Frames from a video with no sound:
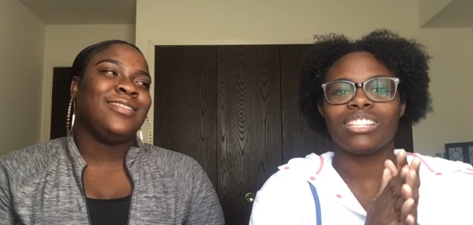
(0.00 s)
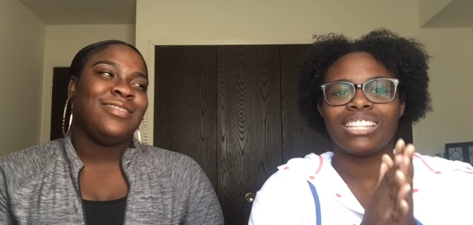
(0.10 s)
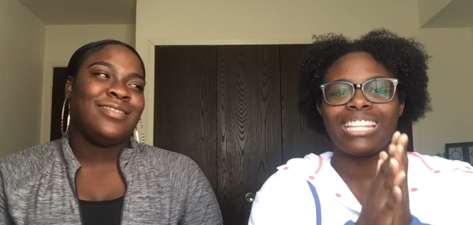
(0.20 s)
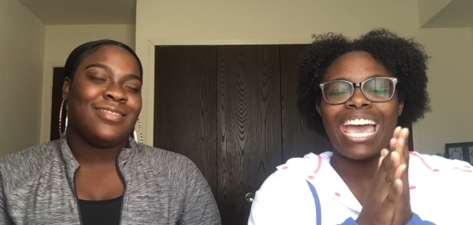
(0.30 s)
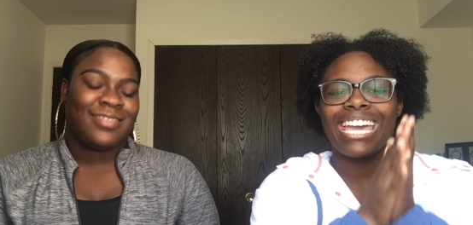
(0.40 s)

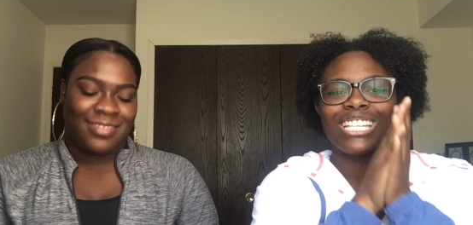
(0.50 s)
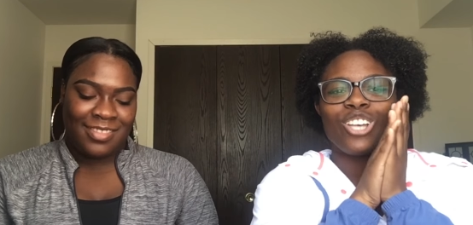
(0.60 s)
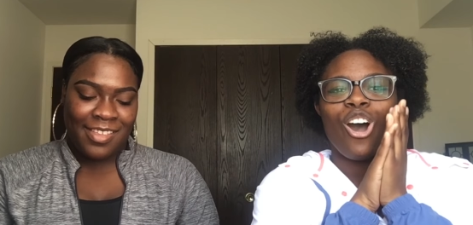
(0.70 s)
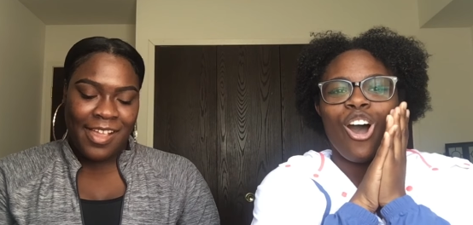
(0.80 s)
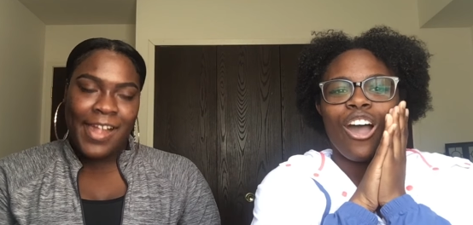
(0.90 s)
Speaker 1: that
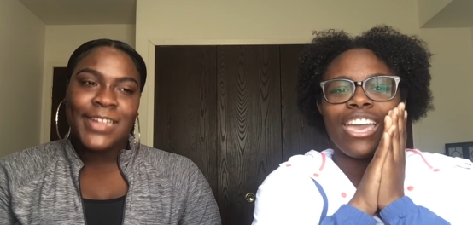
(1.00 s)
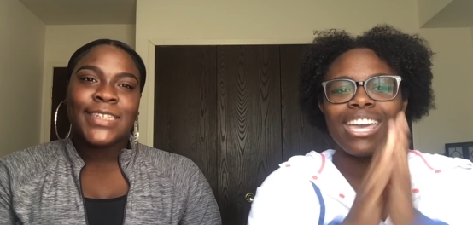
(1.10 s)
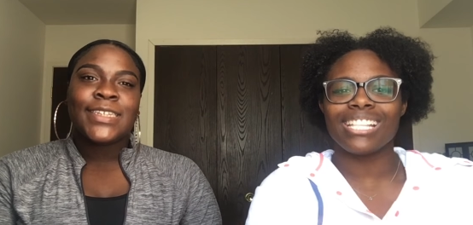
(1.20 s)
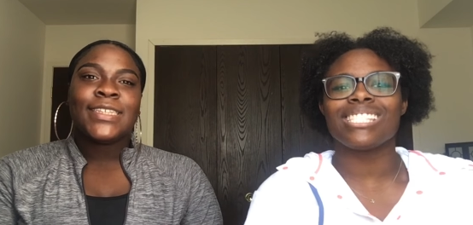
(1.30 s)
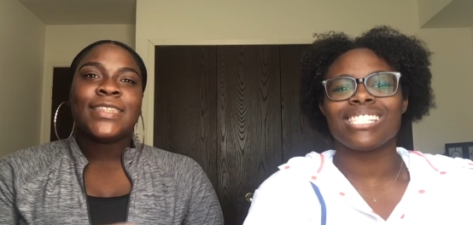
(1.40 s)
is
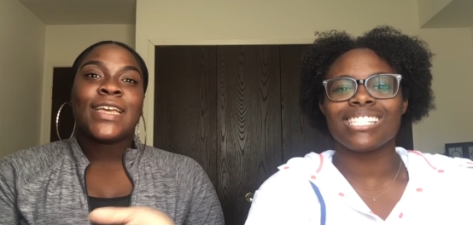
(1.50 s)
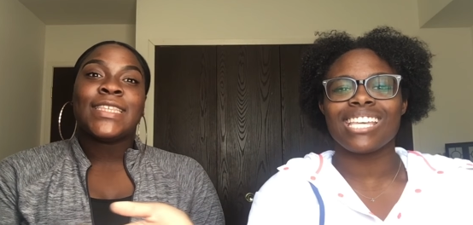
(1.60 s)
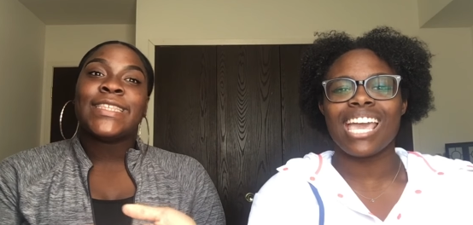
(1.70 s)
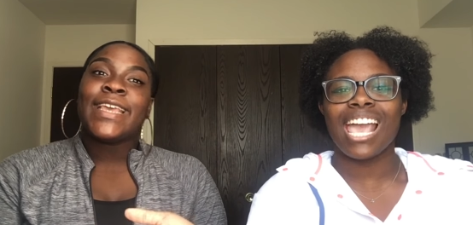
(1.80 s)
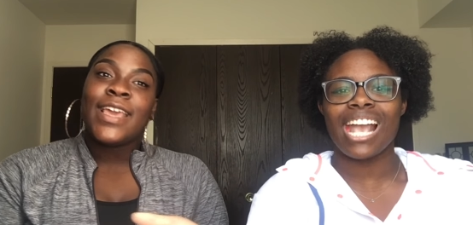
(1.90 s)
it.
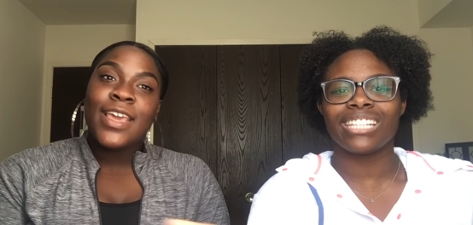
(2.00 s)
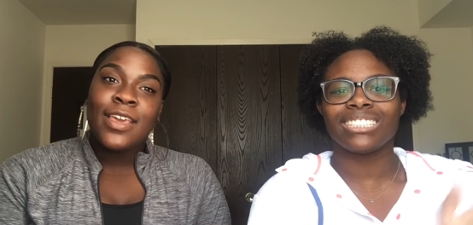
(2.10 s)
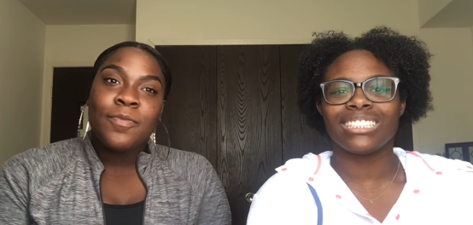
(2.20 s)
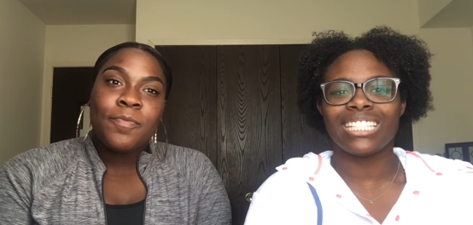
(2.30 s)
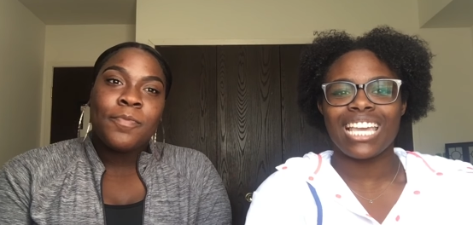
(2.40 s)
That's
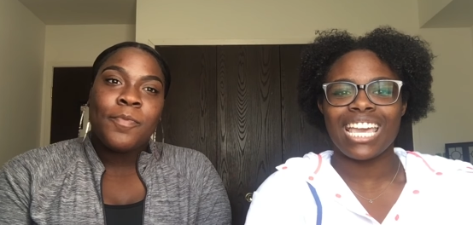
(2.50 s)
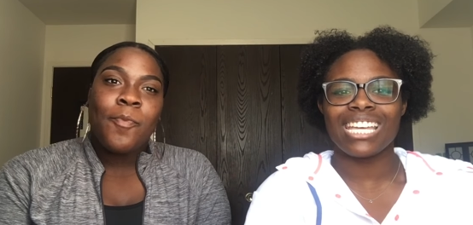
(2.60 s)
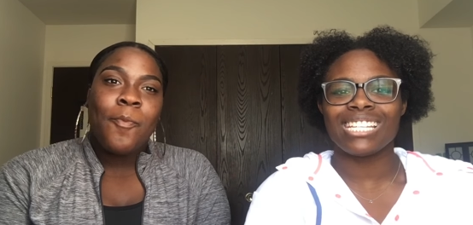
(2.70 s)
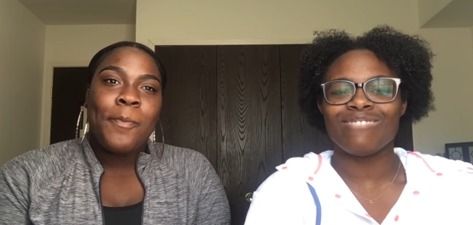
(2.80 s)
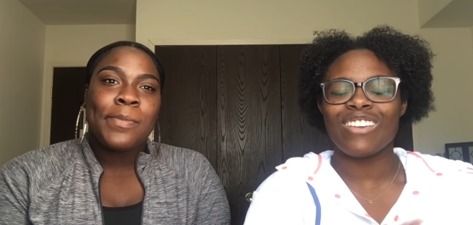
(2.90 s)
it.
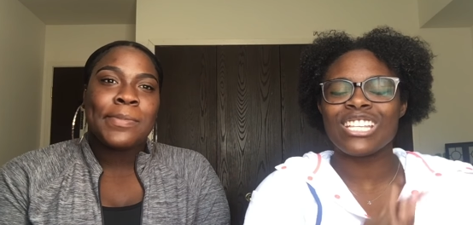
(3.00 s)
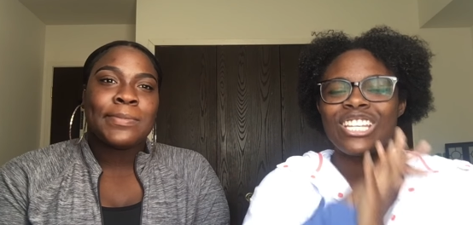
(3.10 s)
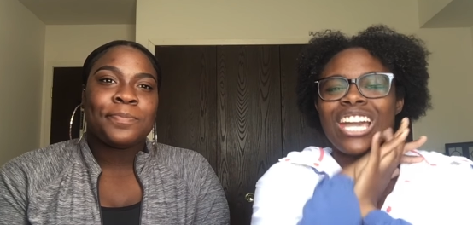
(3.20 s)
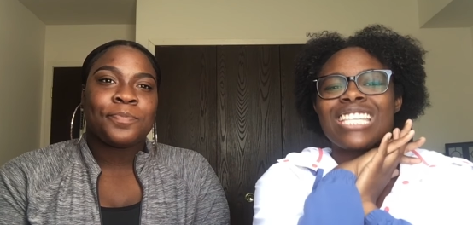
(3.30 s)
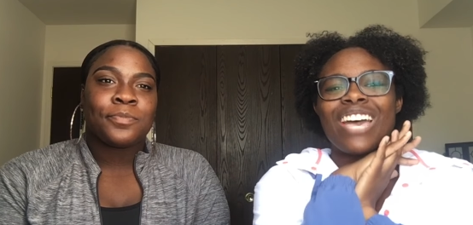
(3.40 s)
And make
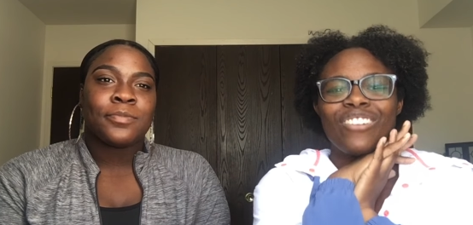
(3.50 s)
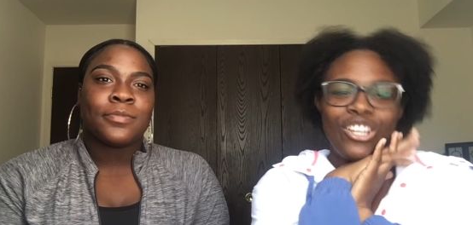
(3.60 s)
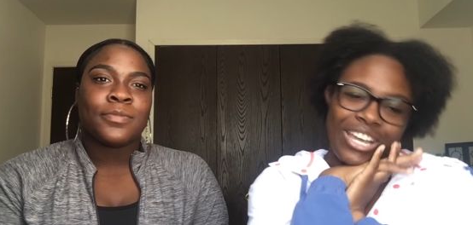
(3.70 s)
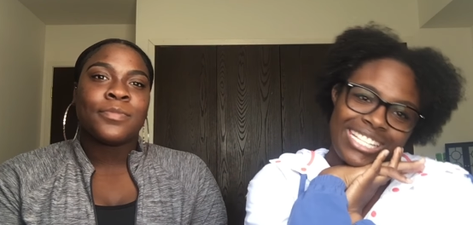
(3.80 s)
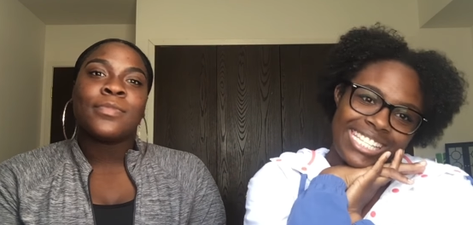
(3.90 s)
sure you guys have a
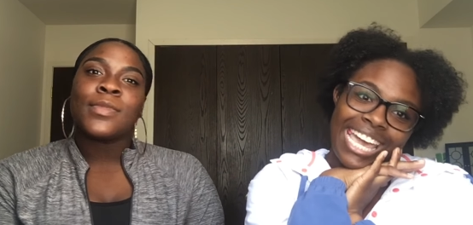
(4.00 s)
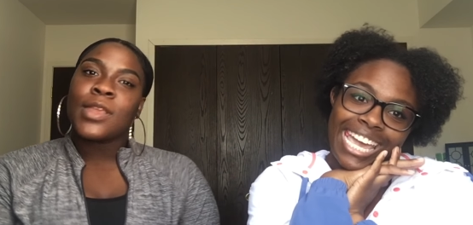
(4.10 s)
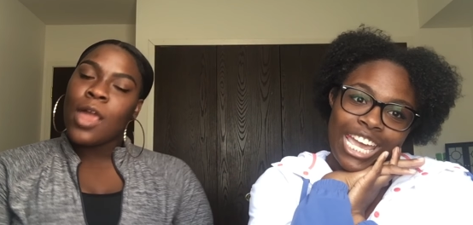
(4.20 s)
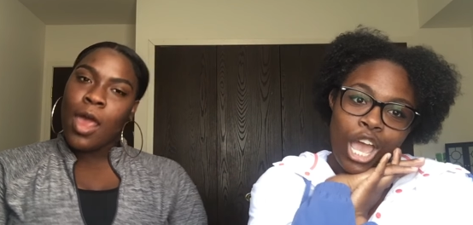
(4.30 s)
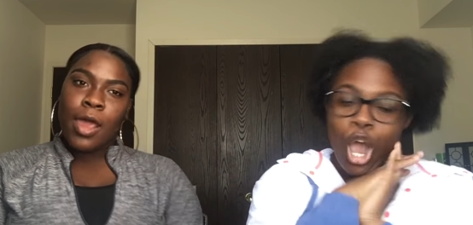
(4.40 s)
great
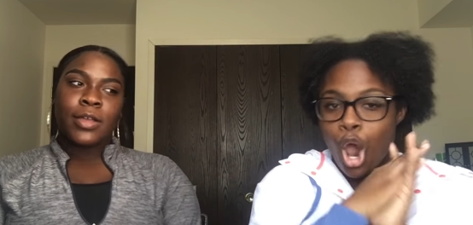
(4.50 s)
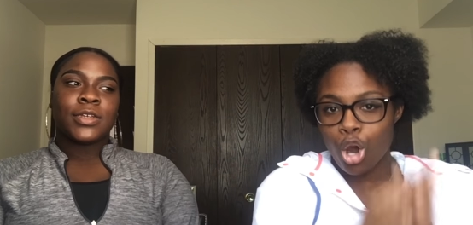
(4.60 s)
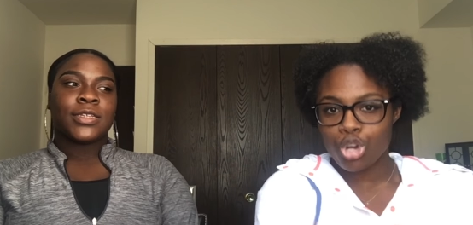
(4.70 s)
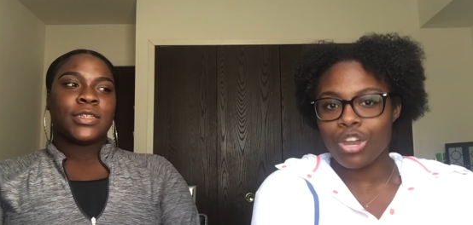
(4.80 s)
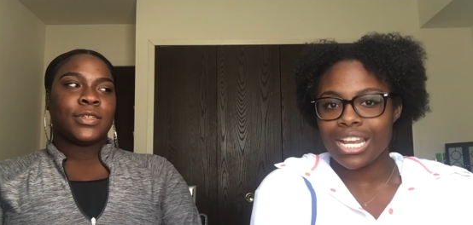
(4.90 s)
day
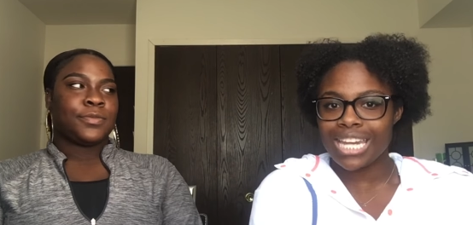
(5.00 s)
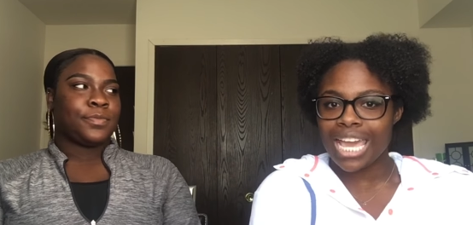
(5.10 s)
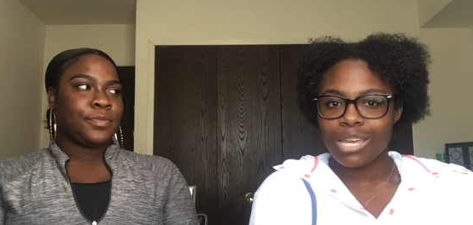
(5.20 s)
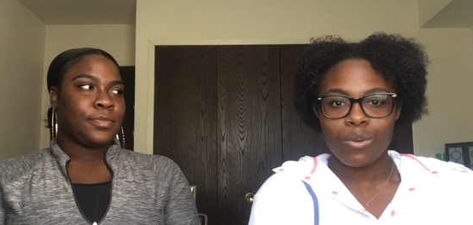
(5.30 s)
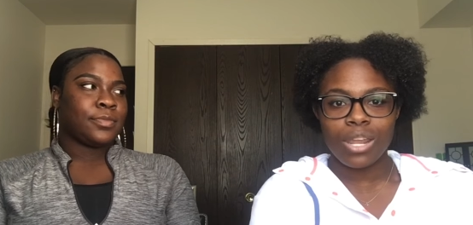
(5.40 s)
or great
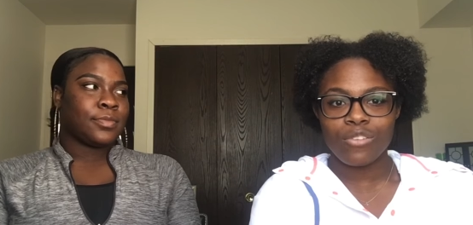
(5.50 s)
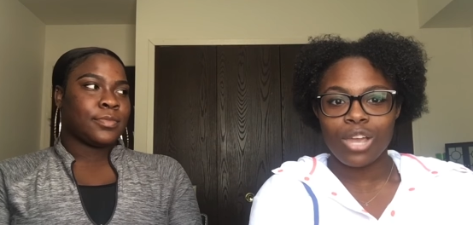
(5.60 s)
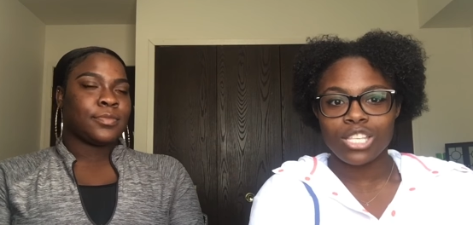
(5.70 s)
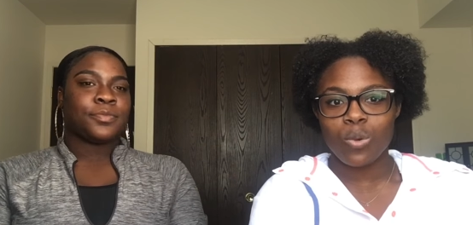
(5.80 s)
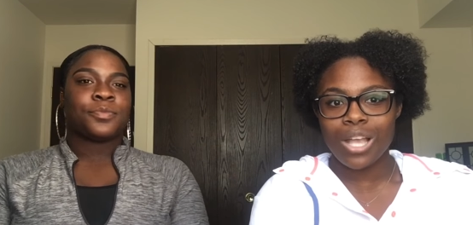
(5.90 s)
night whenever you
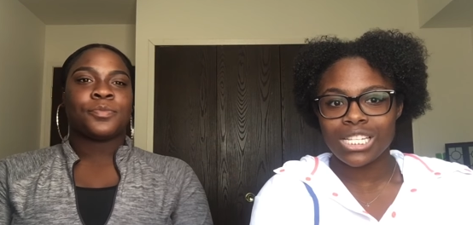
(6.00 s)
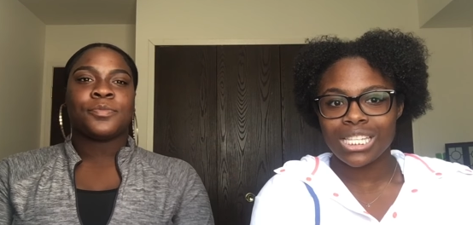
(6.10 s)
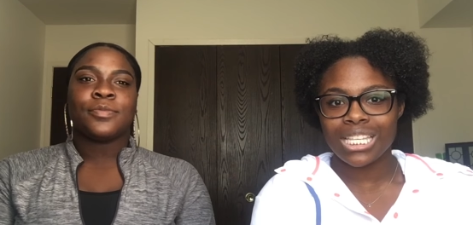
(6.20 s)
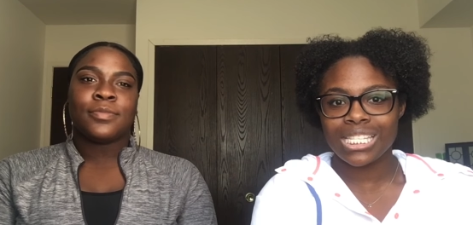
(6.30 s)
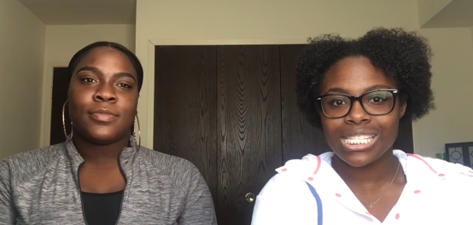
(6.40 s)
guys are
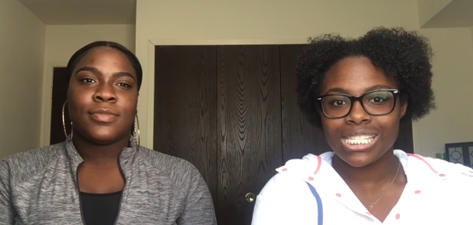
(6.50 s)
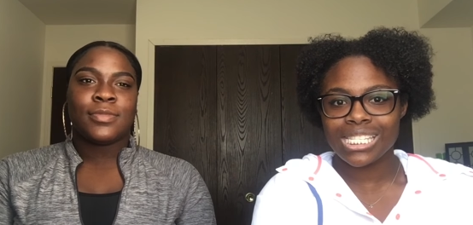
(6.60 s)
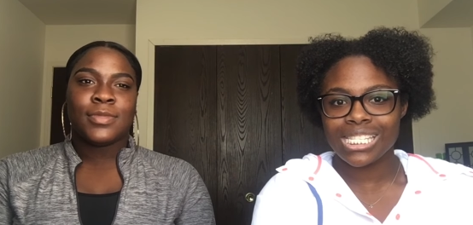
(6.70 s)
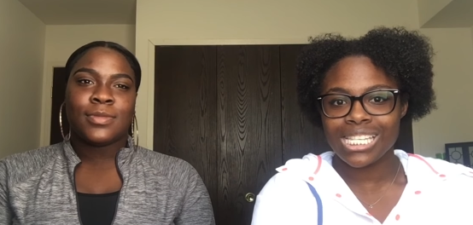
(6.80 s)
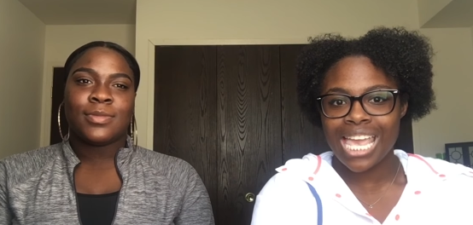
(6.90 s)
watching this.